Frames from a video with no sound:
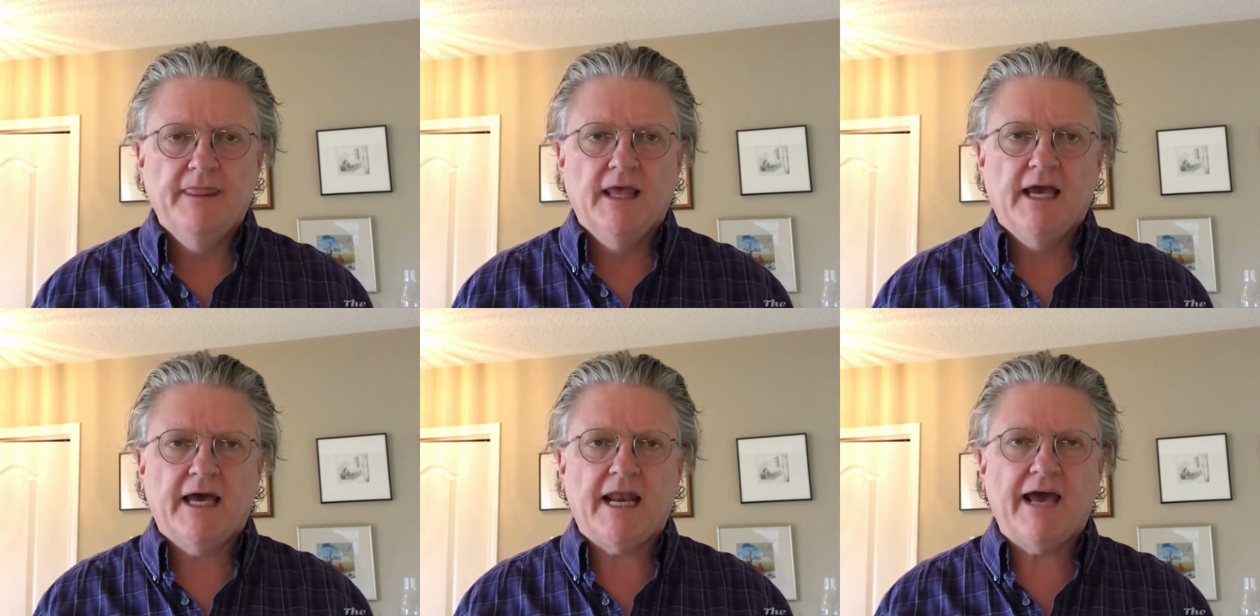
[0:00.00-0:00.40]

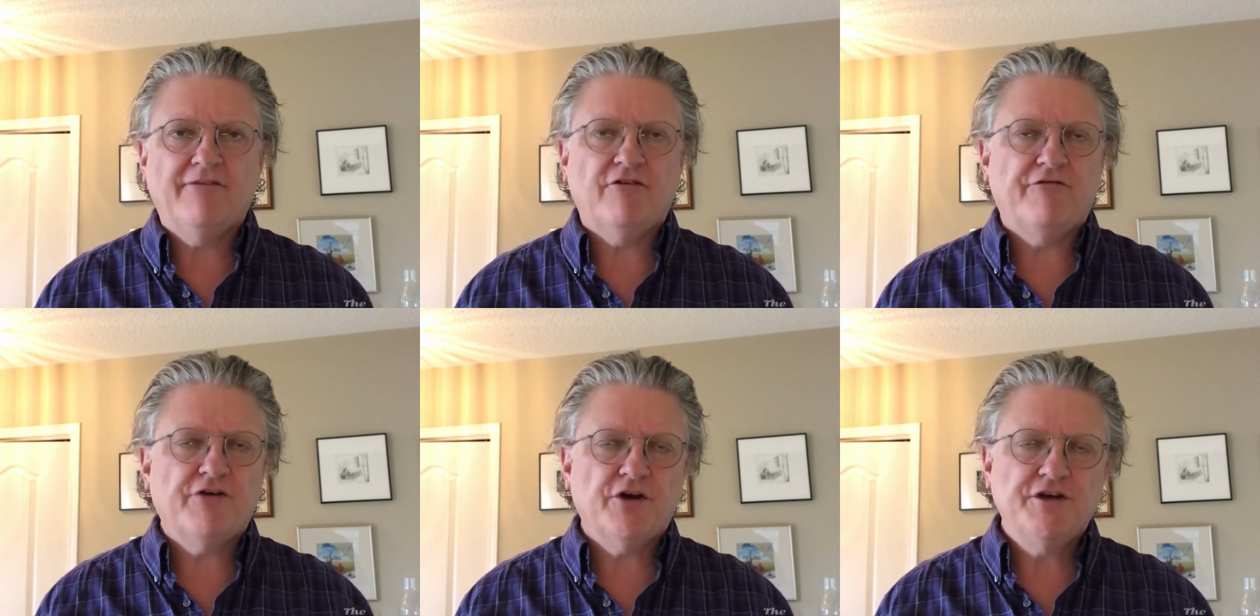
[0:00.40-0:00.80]
and I have
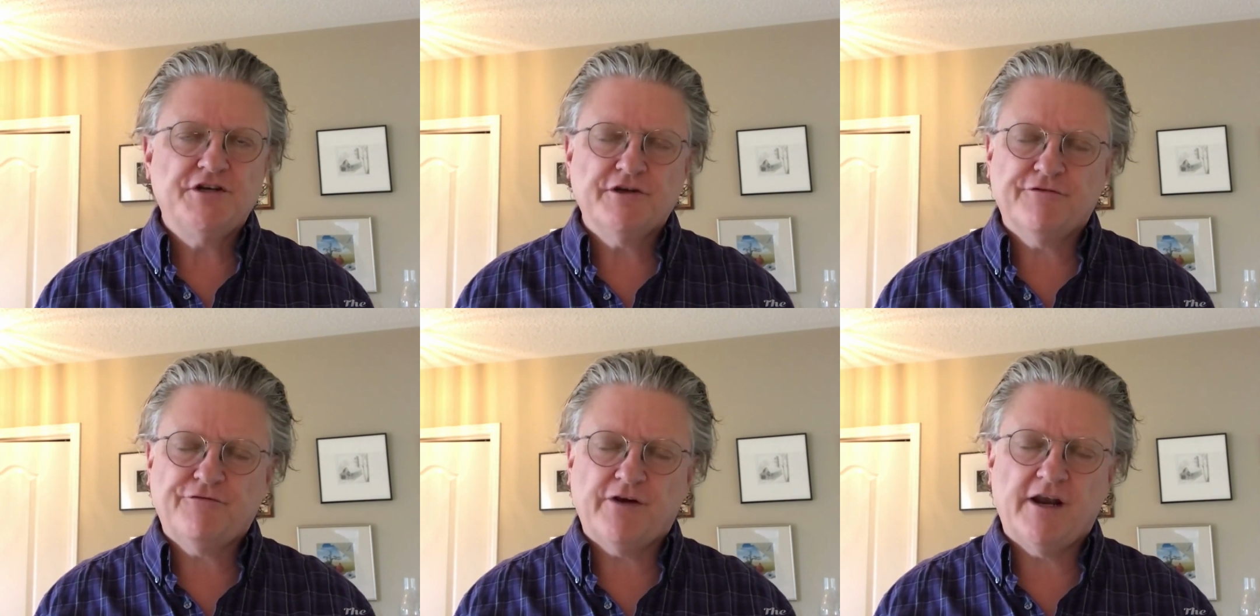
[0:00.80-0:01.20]
a very
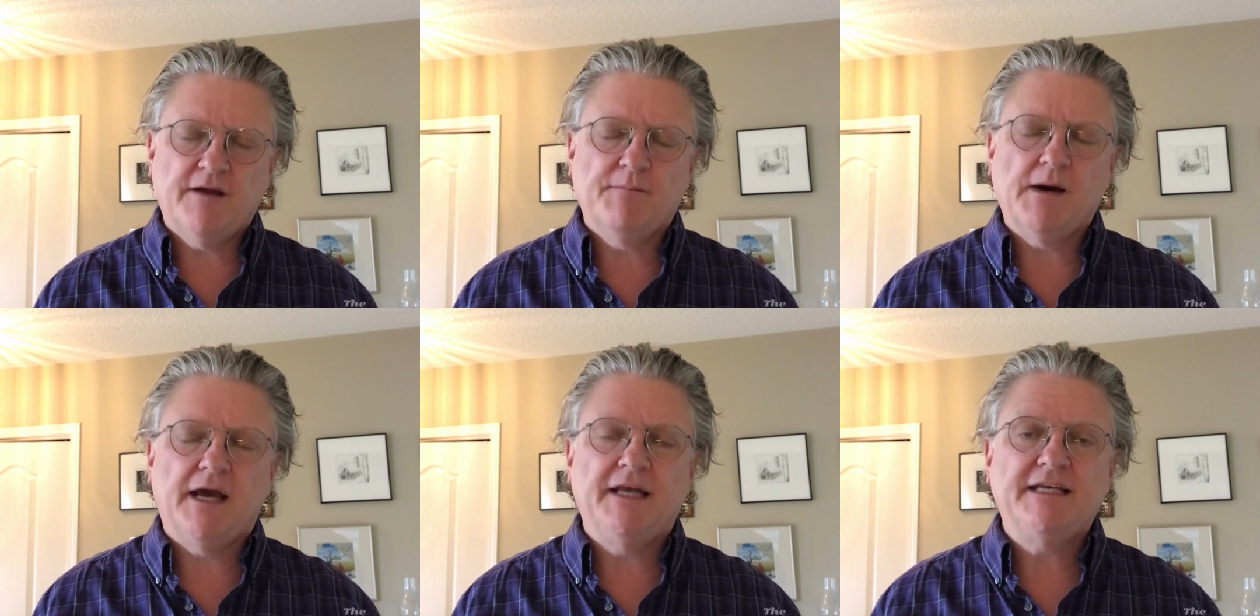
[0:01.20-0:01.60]
dear friend of
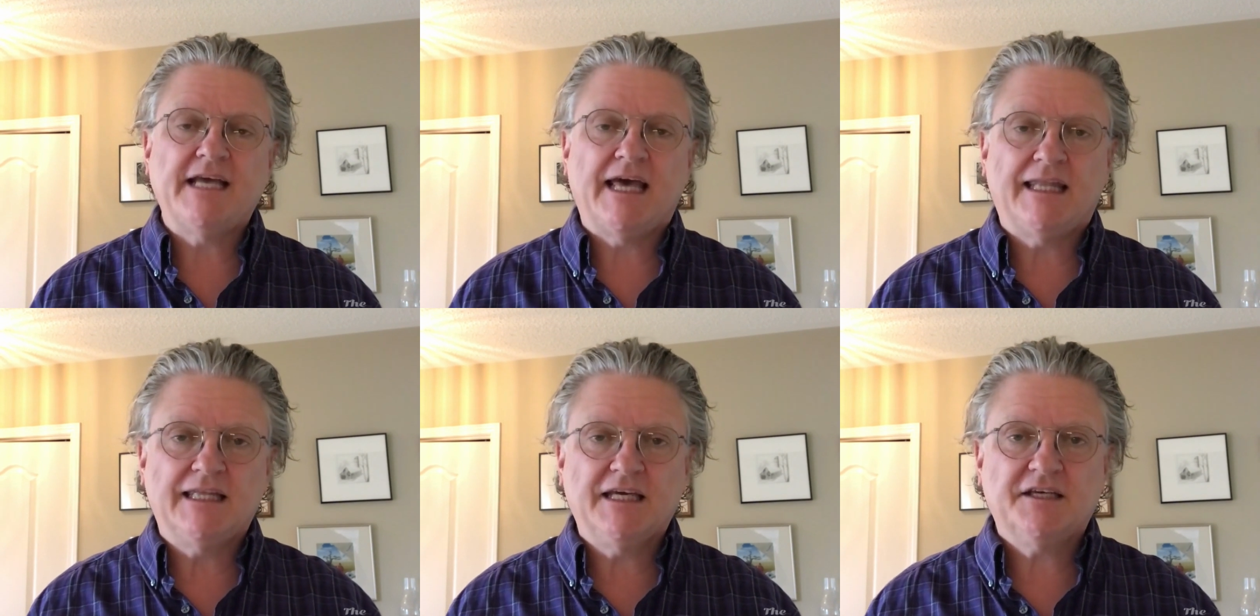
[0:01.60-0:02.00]
mine,
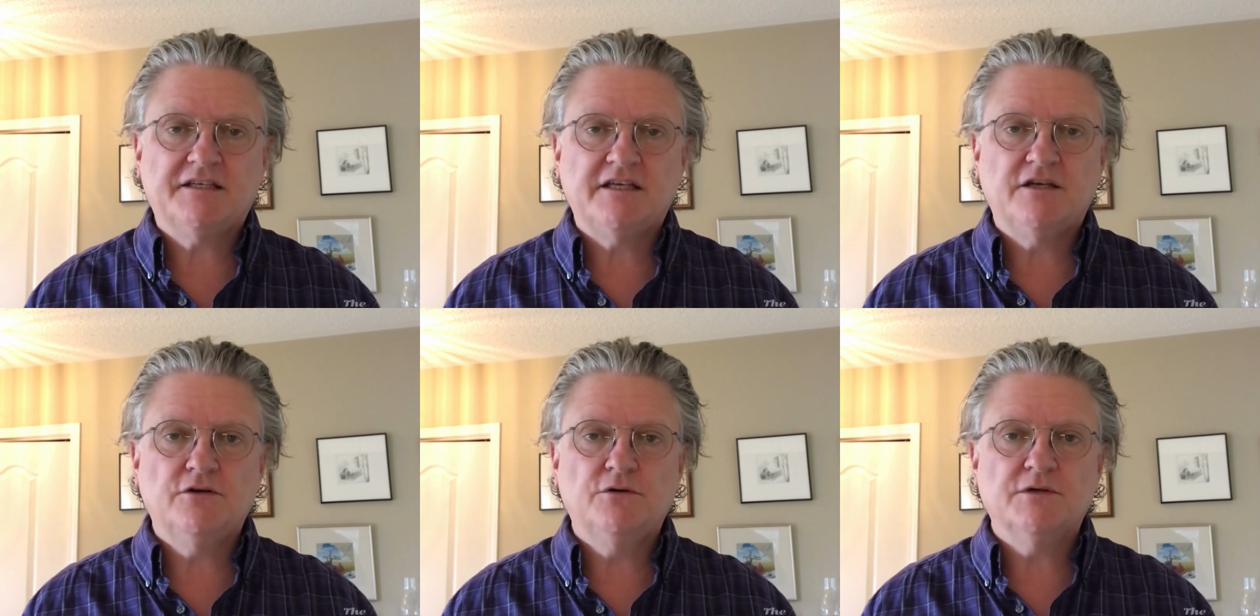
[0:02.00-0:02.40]
Dan
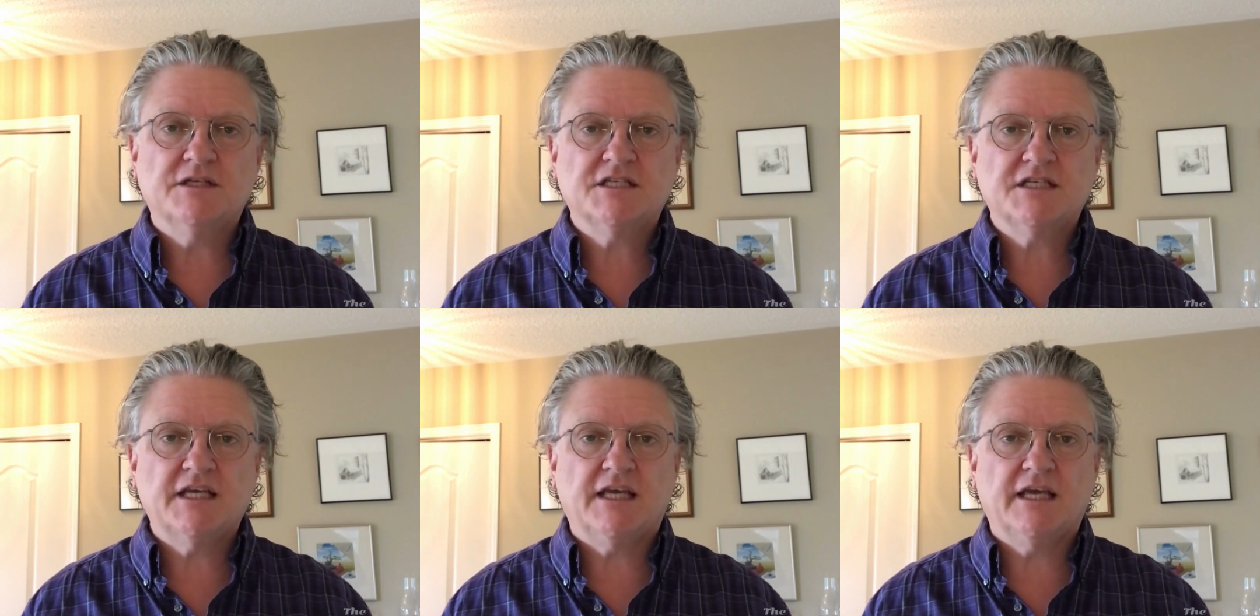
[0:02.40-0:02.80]
Lichti, who is
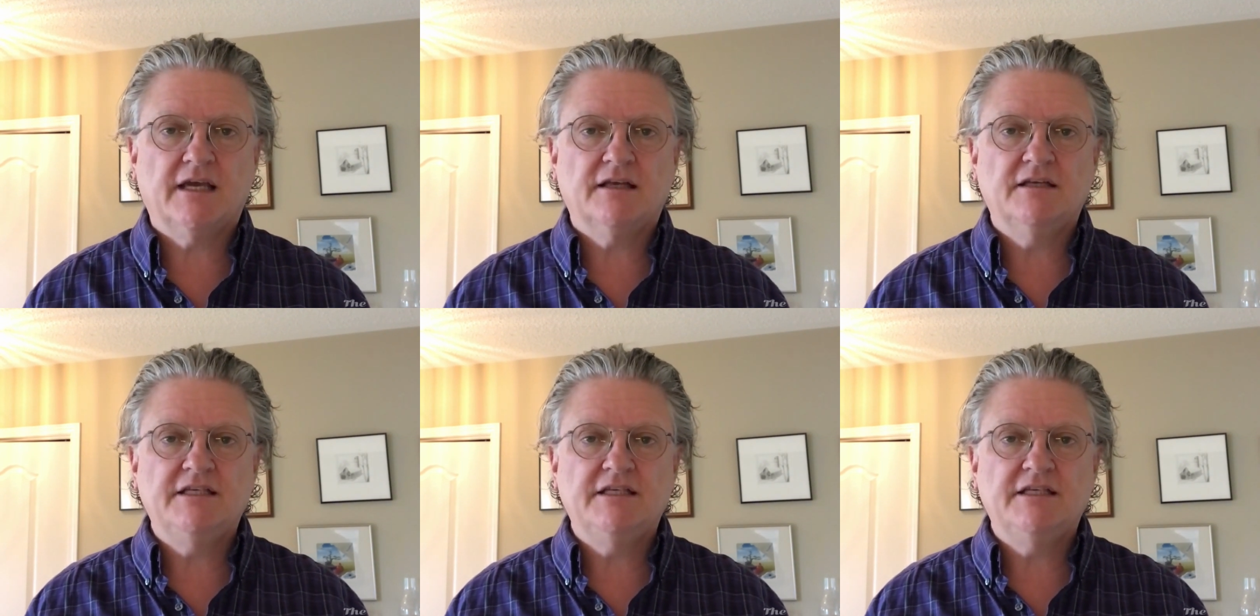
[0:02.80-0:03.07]
singing.